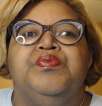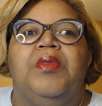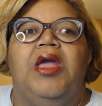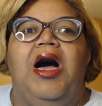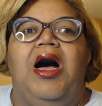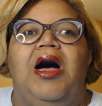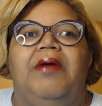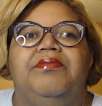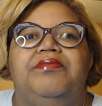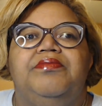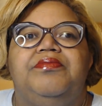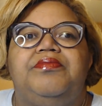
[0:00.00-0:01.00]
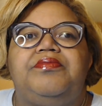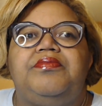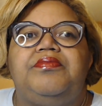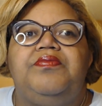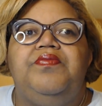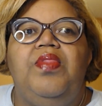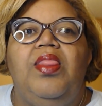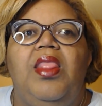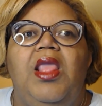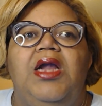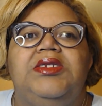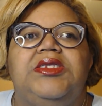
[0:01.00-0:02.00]

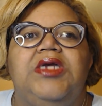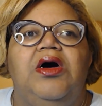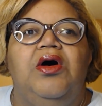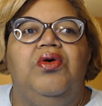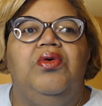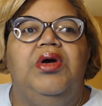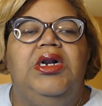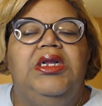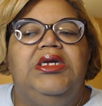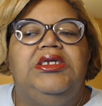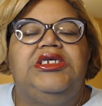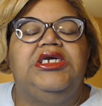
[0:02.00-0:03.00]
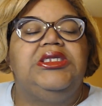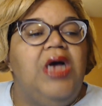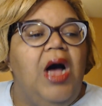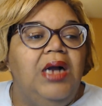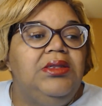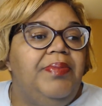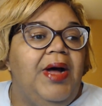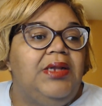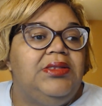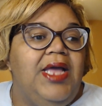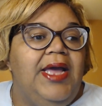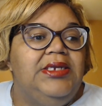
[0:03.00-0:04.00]
And so she talked about
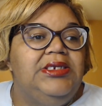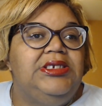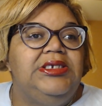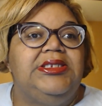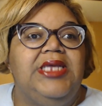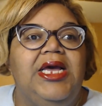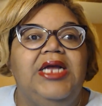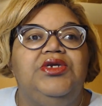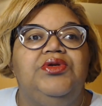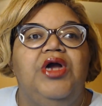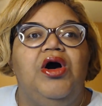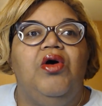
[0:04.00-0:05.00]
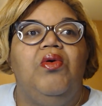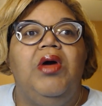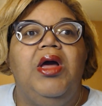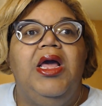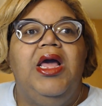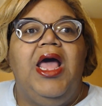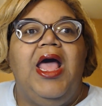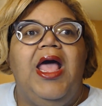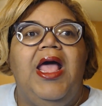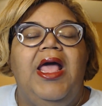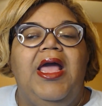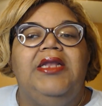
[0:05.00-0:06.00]
that, and she said, you know,
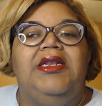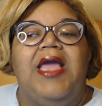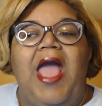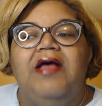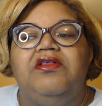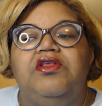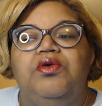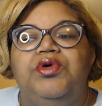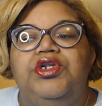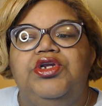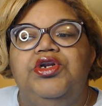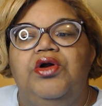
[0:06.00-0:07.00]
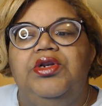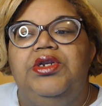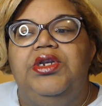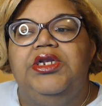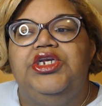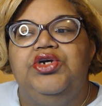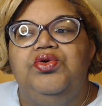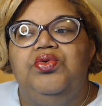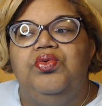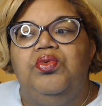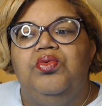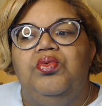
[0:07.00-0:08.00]
and they asked her, "Would you know, did you
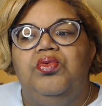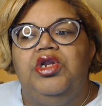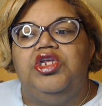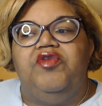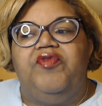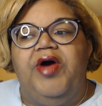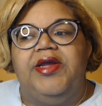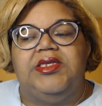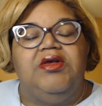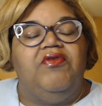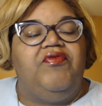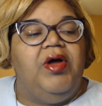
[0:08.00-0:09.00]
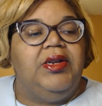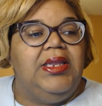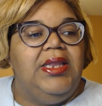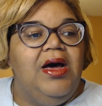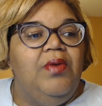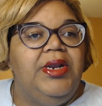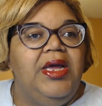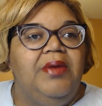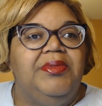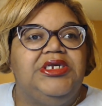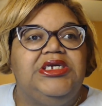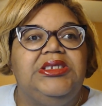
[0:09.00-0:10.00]
find yourself falling in love with him?"
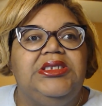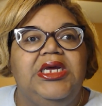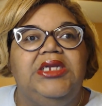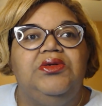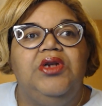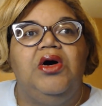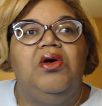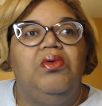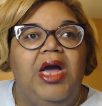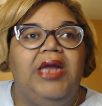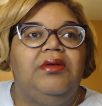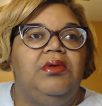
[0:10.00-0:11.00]
And she said, you know, at